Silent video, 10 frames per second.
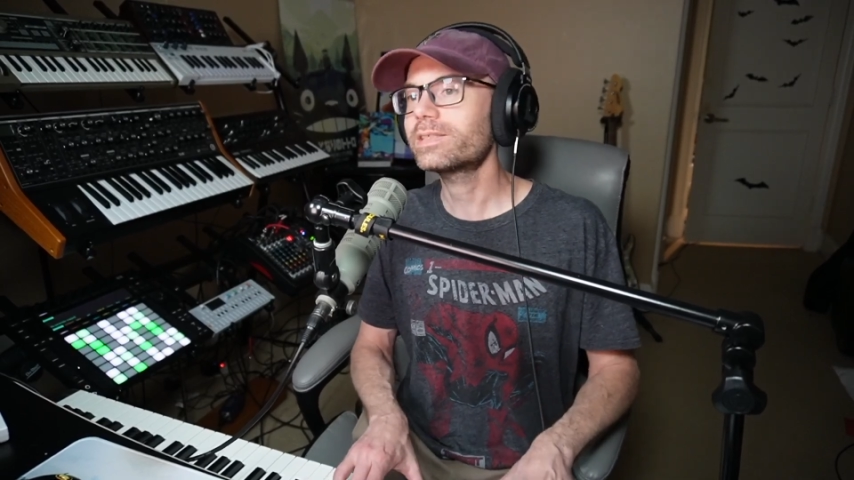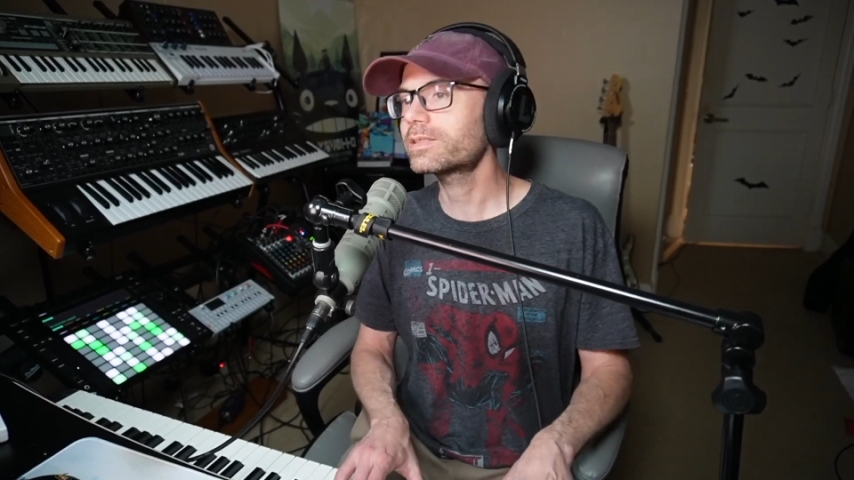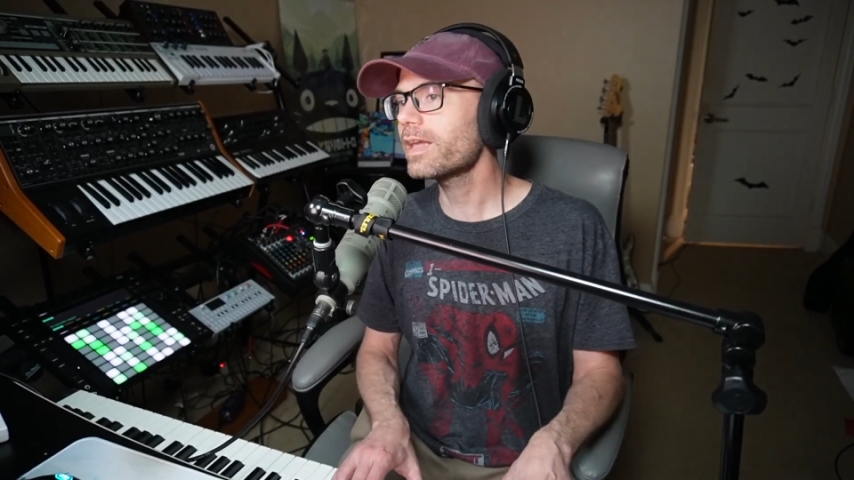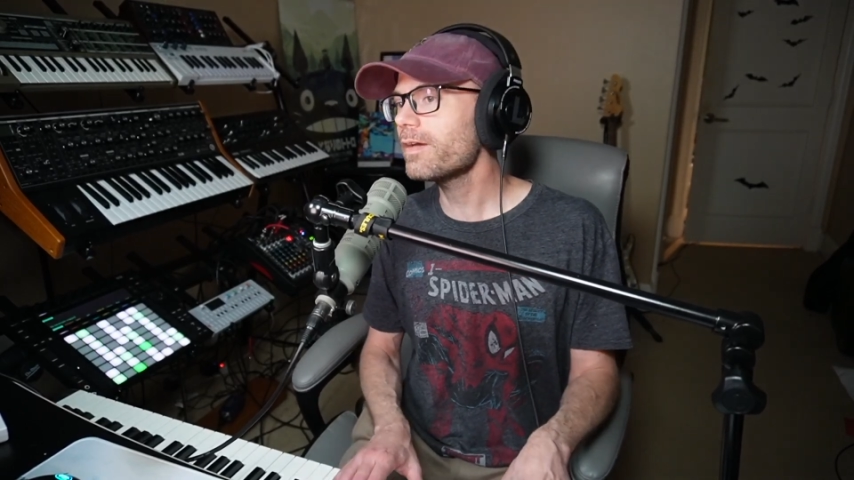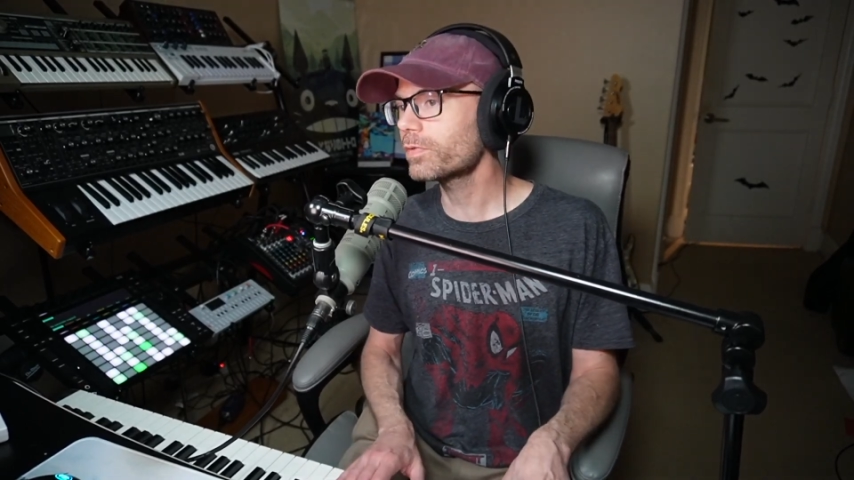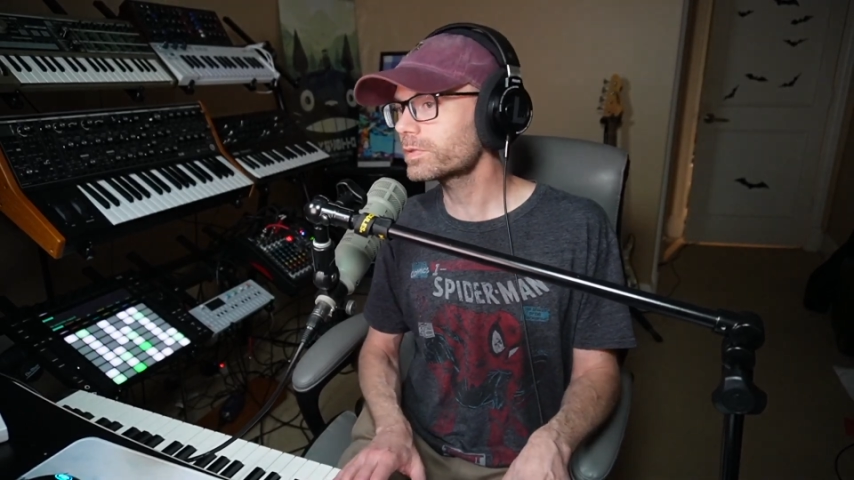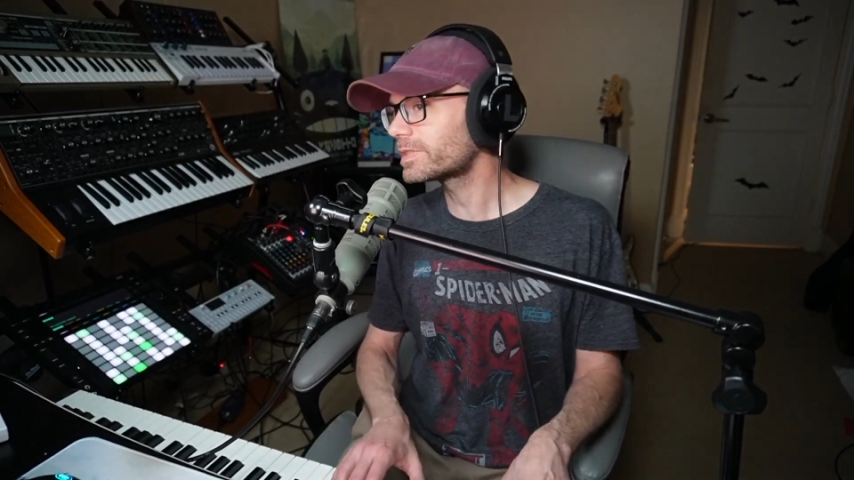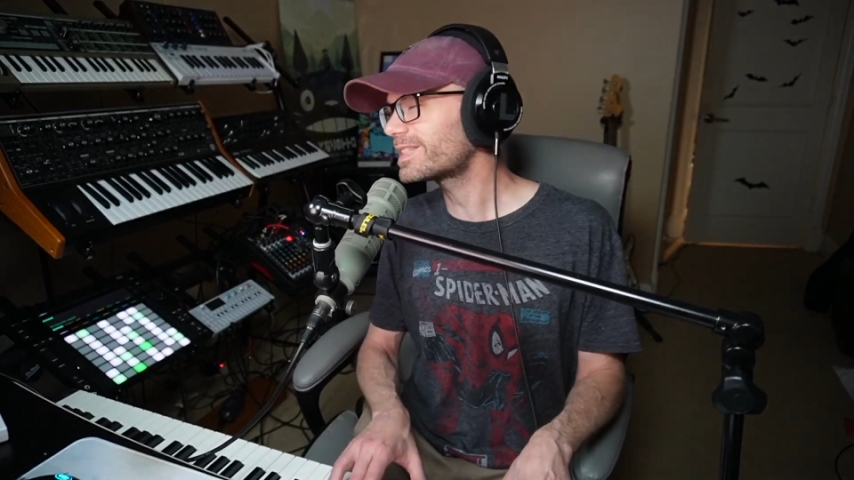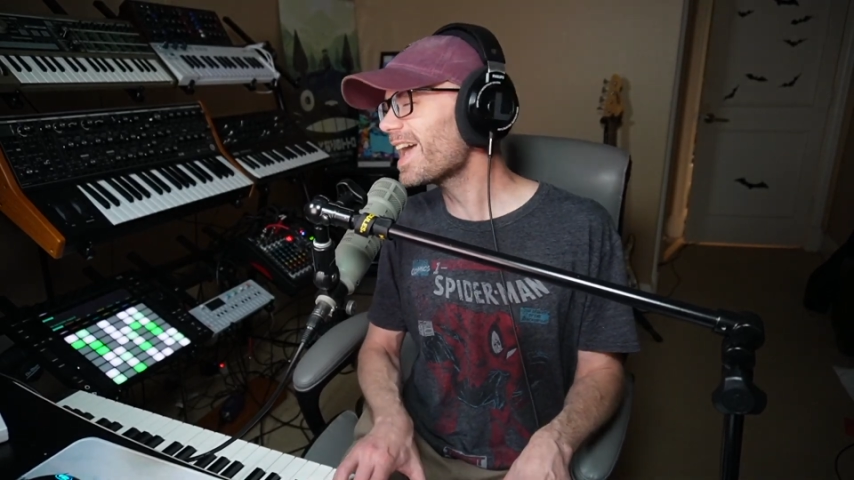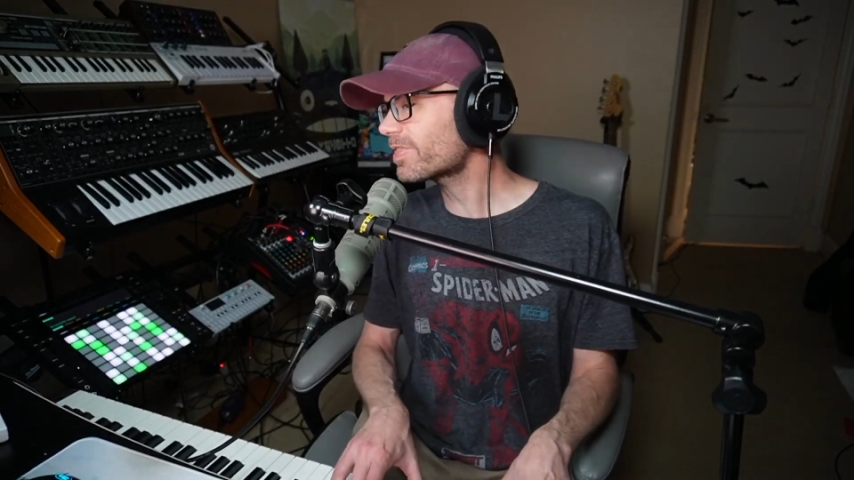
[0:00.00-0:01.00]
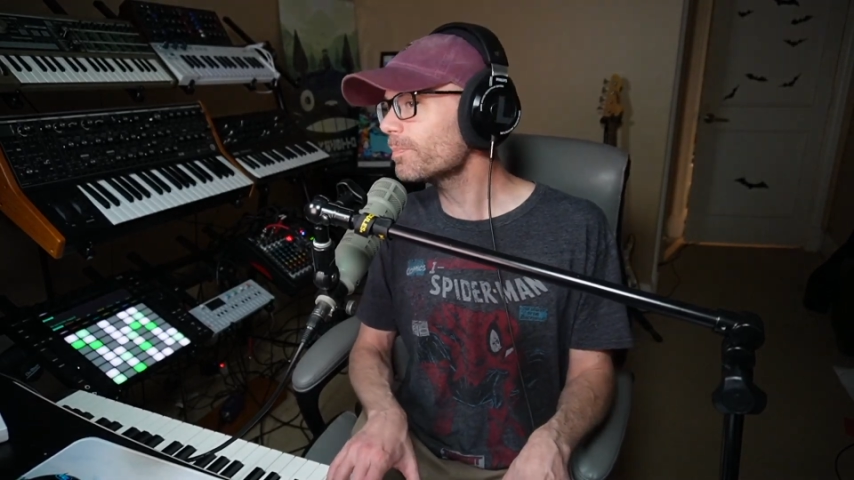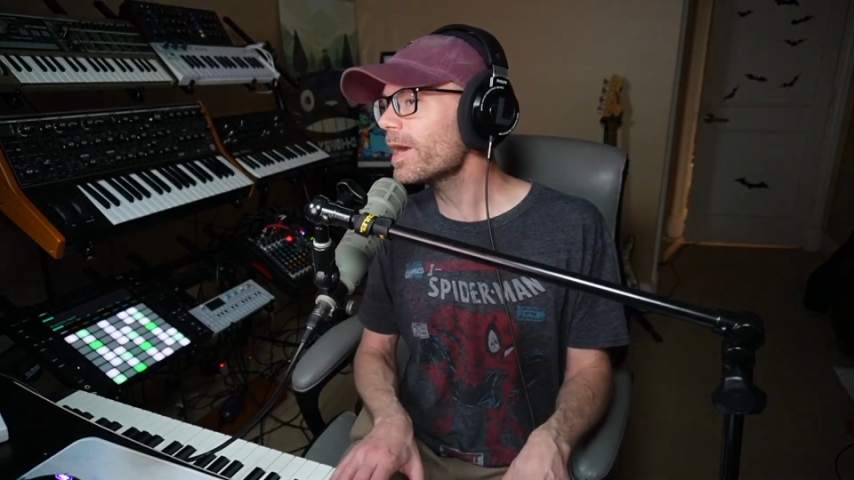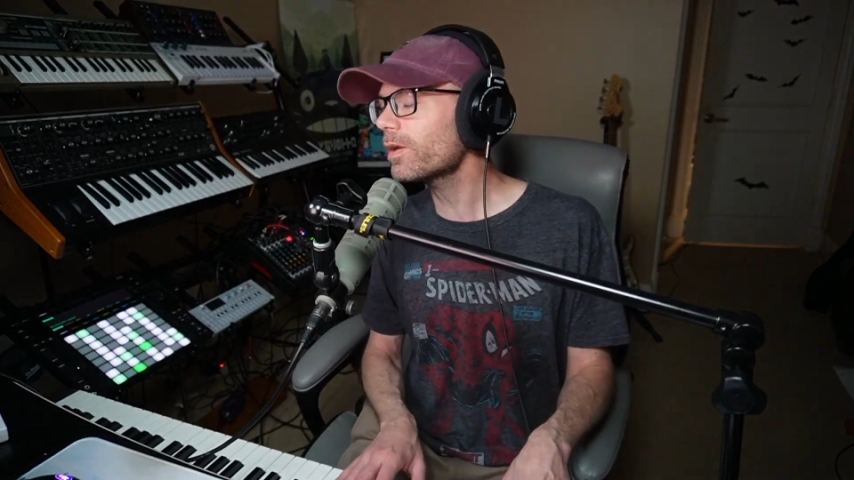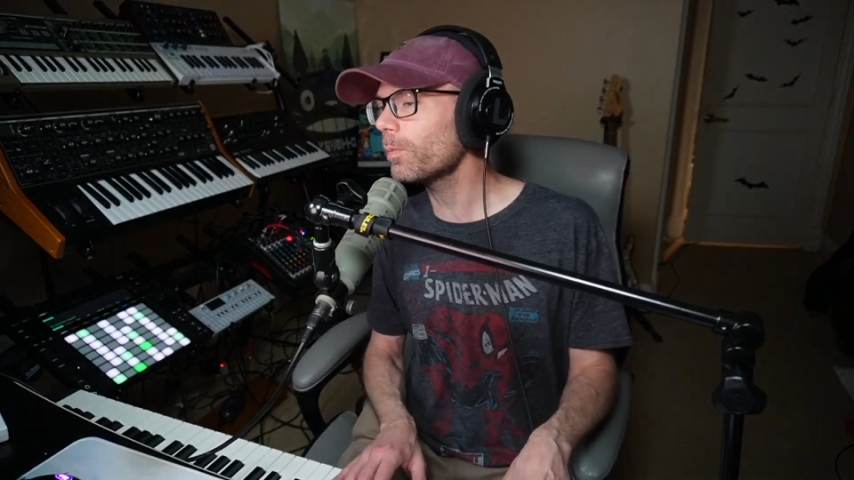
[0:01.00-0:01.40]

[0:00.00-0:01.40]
first ever death metal